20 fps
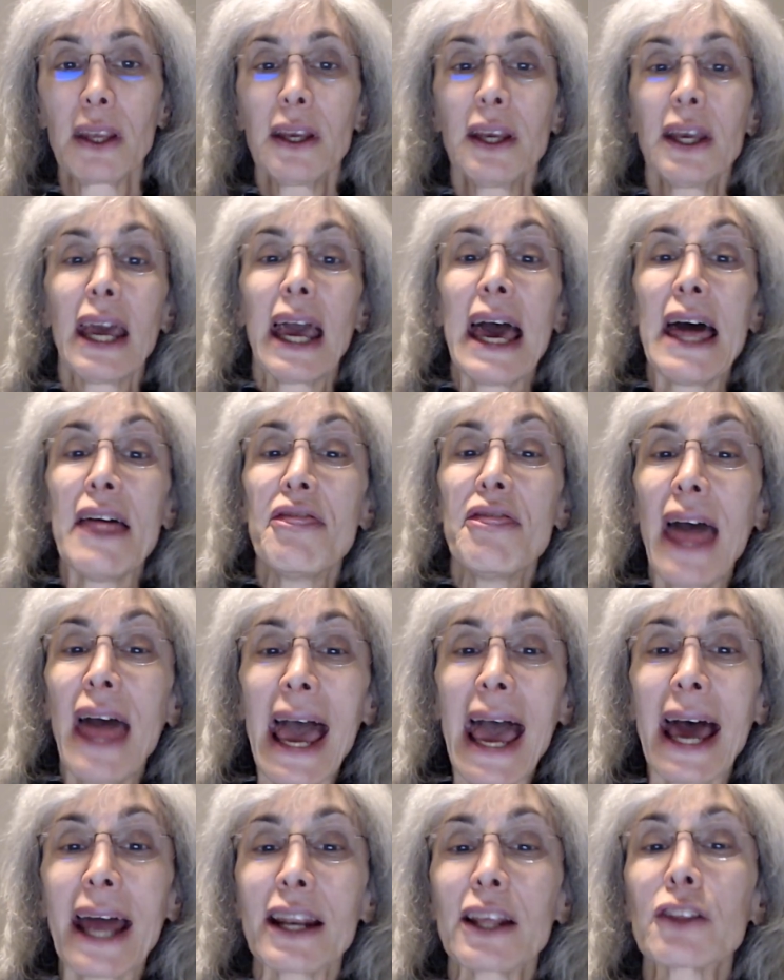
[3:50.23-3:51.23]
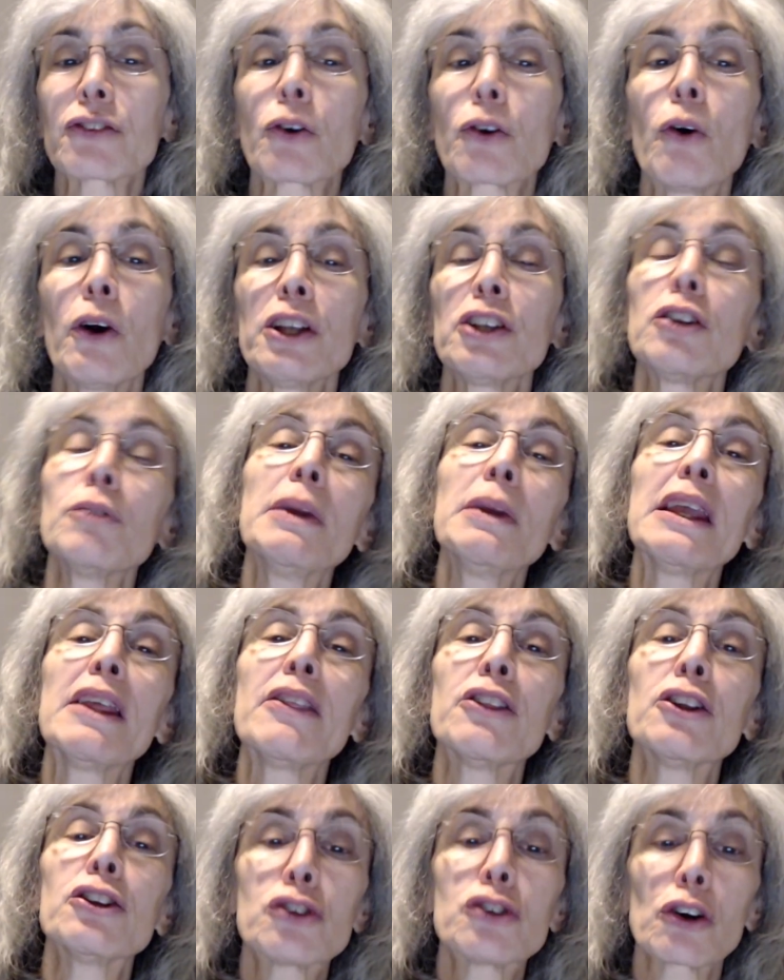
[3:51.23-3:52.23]
And that is going to be
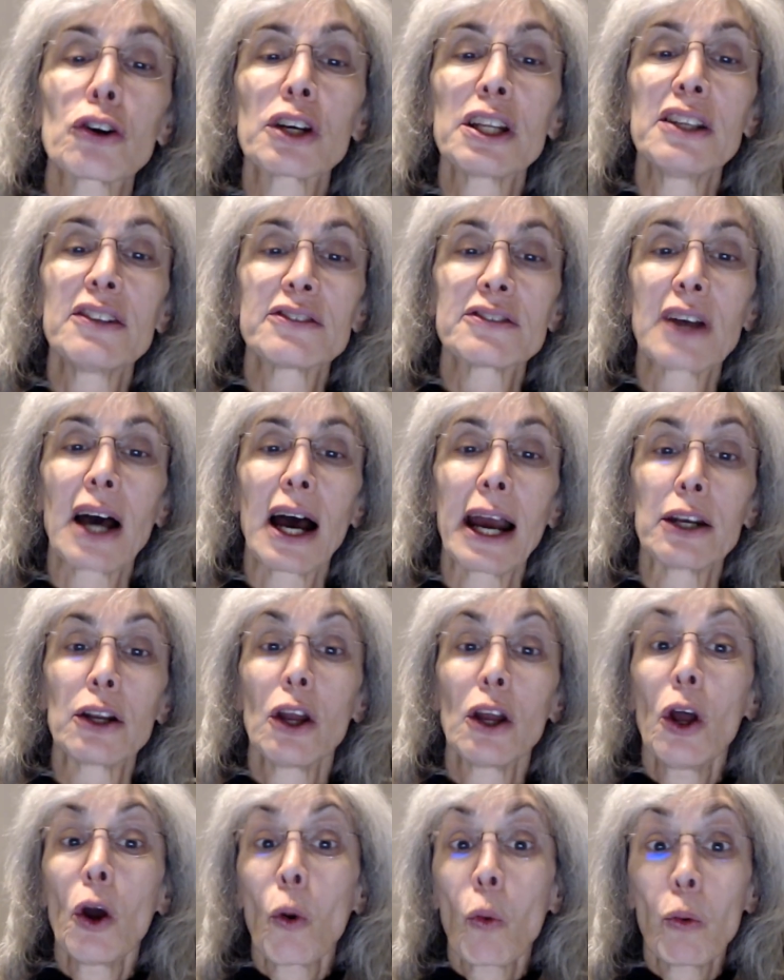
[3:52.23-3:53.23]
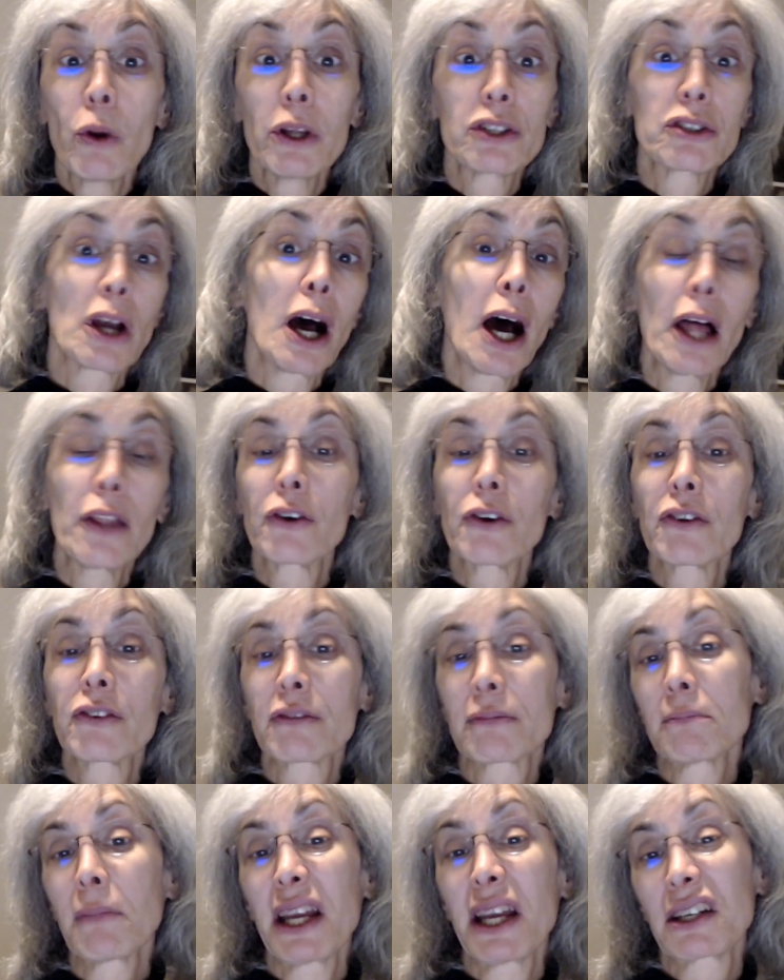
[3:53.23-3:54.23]
the dirty side, which
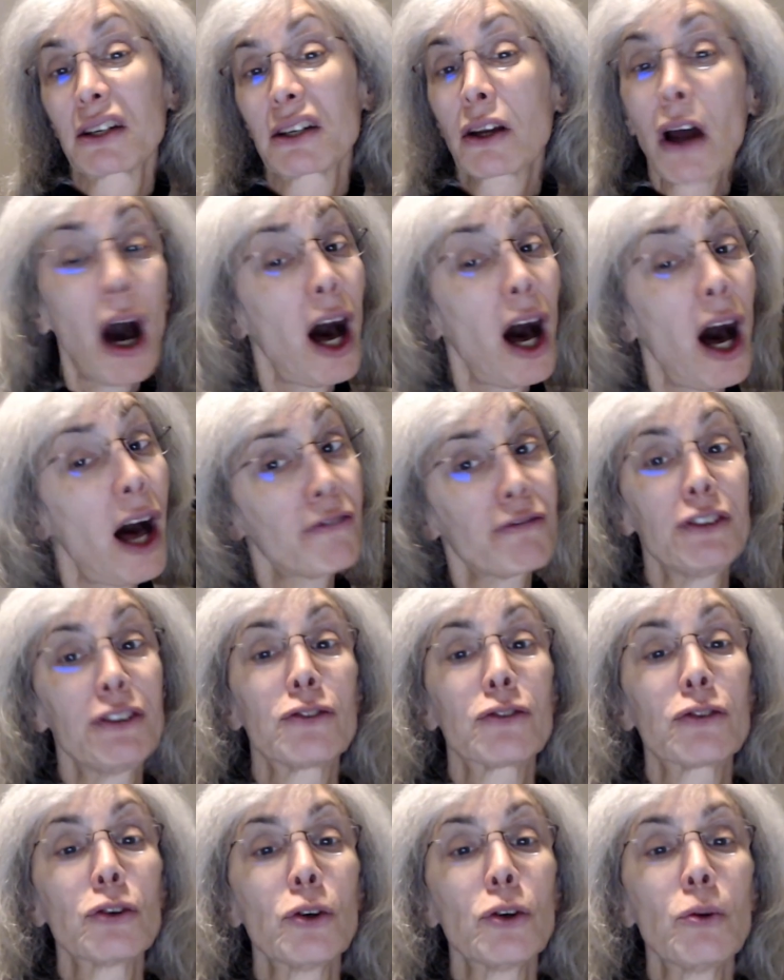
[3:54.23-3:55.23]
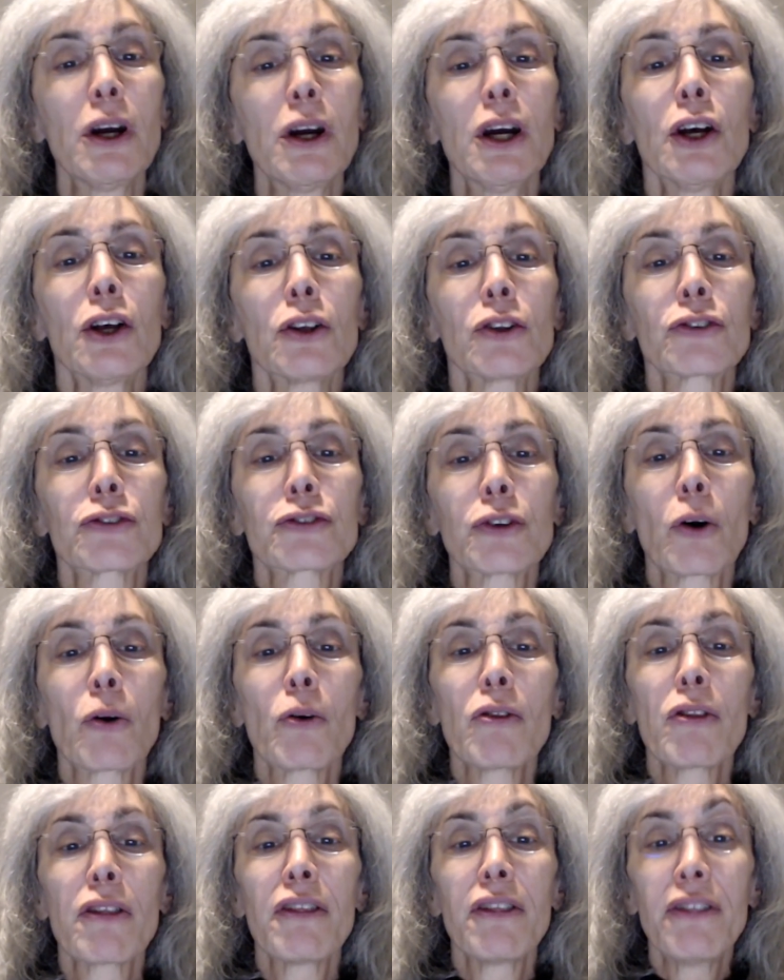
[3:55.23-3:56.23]
others might cough into,
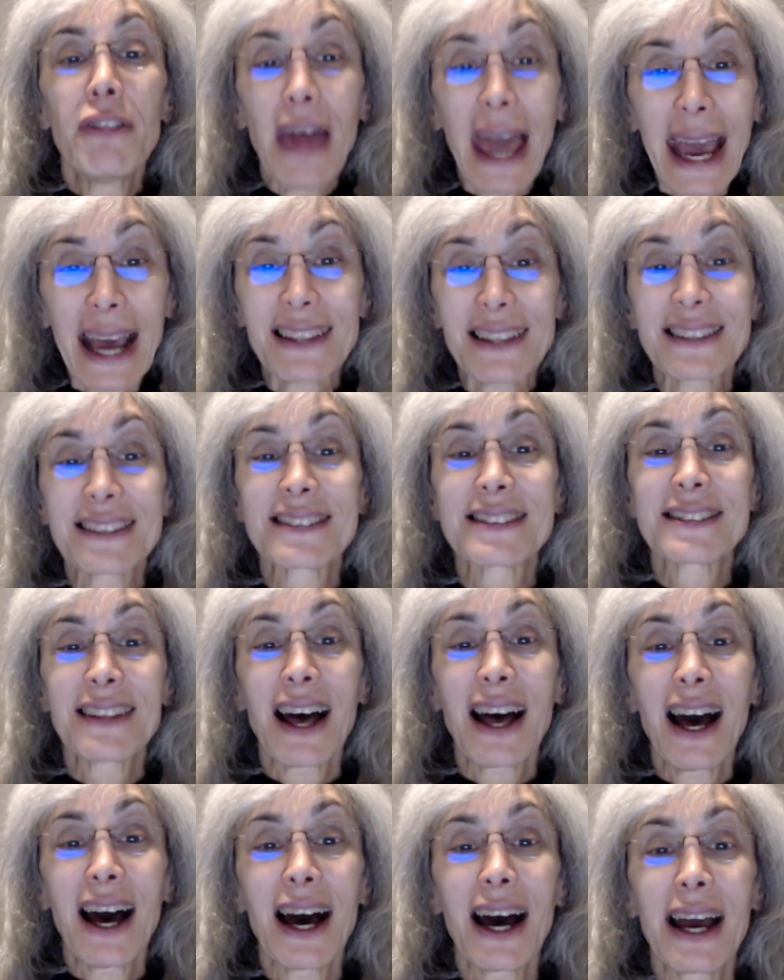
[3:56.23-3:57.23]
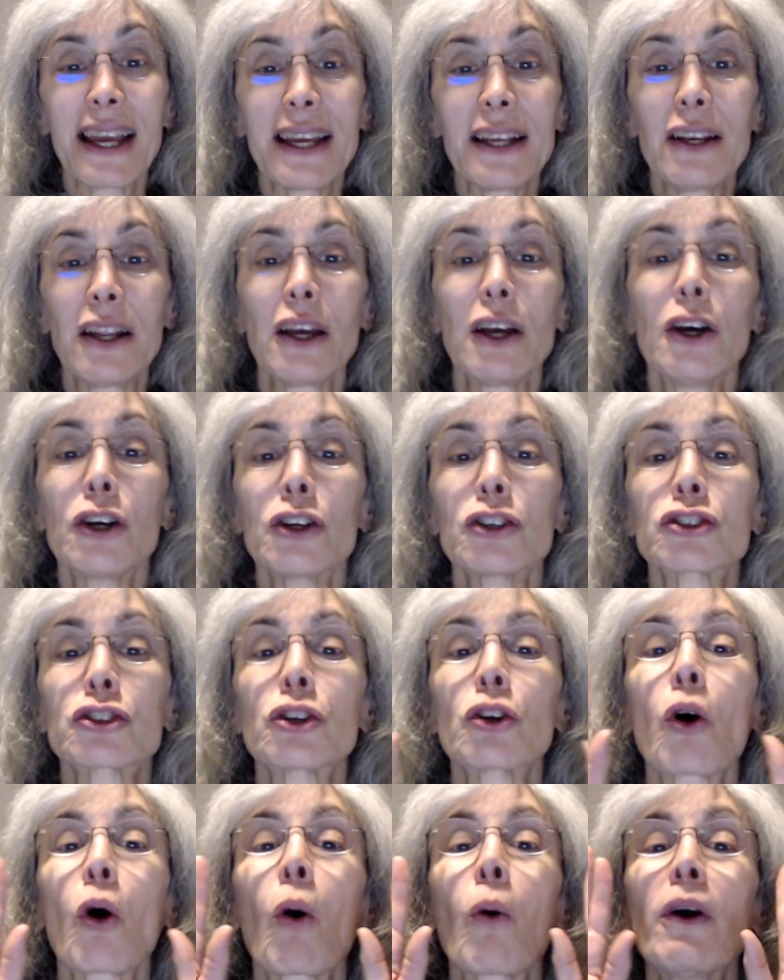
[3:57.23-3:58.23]
so that side
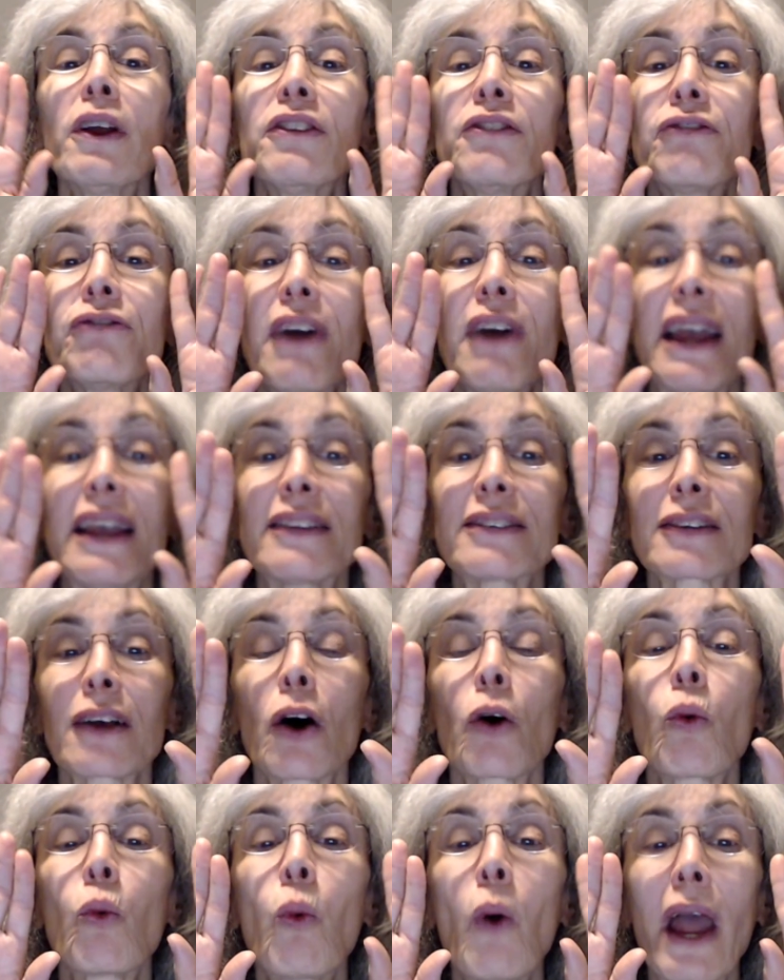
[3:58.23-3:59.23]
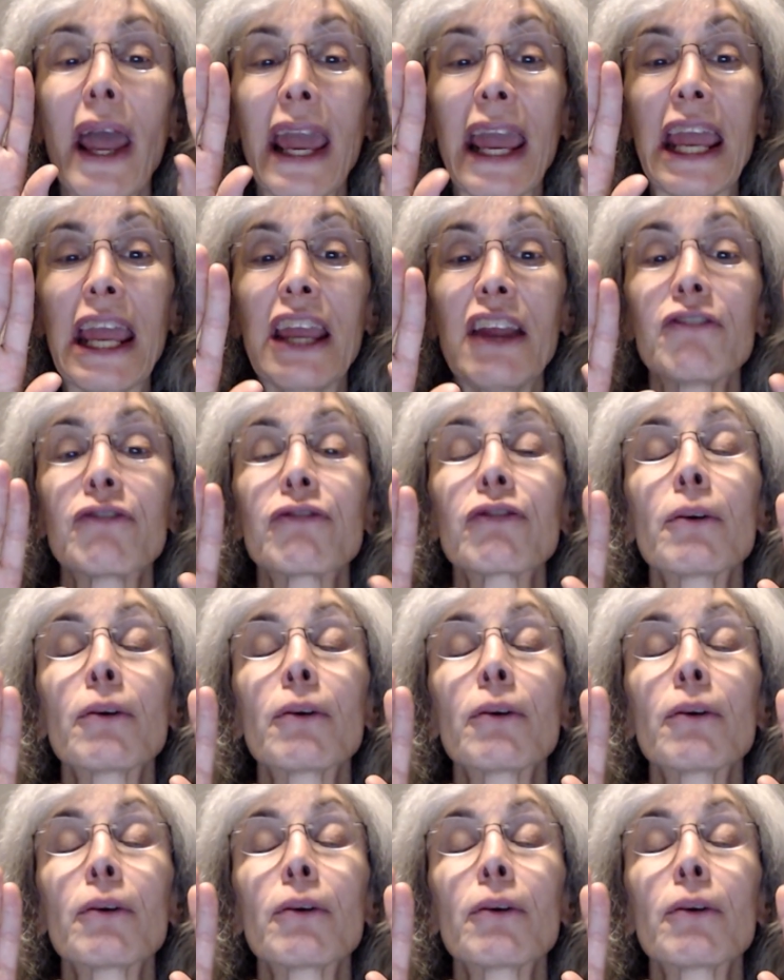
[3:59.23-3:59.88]
should always face away from